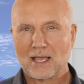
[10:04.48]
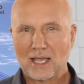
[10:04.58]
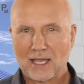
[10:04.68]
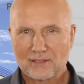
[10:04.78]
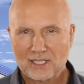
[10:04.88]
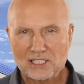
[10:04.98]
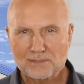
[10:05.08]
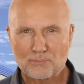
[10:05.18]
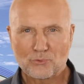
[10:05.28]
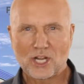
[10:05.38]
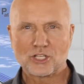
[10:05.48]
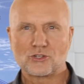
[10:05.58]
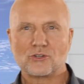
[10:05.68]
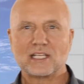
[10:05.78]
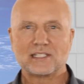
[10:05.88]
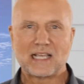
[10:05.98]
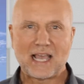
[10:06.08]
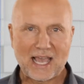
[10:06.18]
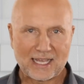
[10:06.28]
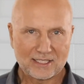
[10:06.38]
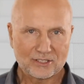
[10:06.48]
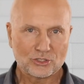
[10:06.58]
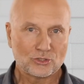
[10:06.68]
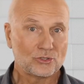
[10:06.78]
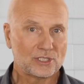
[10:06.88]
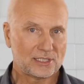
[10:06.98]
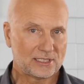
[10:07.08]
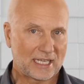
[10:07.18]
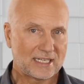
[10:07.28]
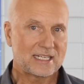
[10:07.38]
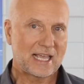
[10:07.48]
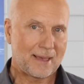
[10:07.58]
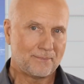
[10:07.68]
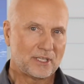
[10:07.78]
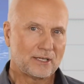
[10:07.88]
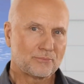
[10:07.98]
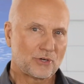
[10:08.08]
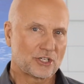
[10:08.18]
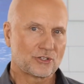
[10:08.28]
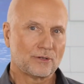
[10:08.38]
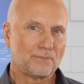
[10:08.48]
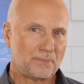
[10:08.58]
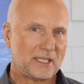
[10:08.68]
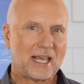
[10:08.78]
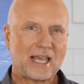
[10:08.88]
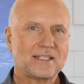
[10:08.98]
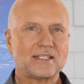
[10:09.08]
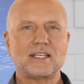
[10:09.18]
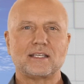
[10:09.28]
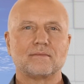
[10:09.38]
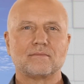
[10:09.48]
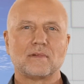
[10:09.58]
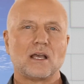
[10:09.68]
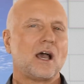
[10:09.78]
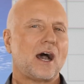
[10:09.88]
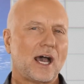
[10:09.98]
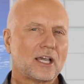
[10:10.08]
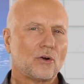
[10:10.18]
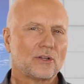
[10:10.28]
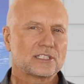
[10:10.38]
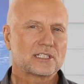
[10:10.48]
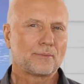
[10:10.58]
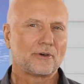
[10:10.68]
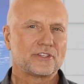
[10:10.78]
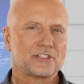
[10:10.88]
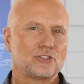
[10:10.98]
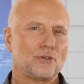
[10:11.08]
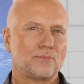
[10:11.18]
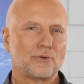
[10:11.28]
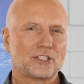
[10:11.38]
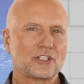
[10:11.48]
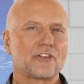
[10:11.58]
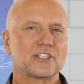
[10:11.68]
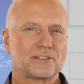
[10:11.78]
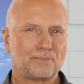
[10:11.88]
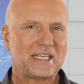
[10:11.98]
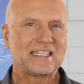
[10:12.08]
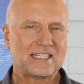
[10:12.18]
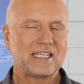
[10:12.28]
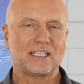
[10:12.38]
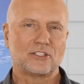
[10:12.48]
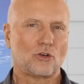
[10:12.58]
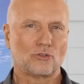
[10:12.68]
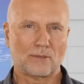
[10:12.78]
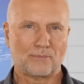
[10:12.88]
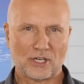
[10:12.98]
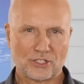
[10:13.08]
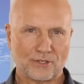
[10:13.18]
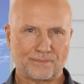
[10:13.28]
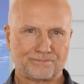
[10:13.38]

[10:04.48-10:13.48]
And this pressure is added to the static ambient pressure PAT. I call the sum of these two pressures PT, total pressure.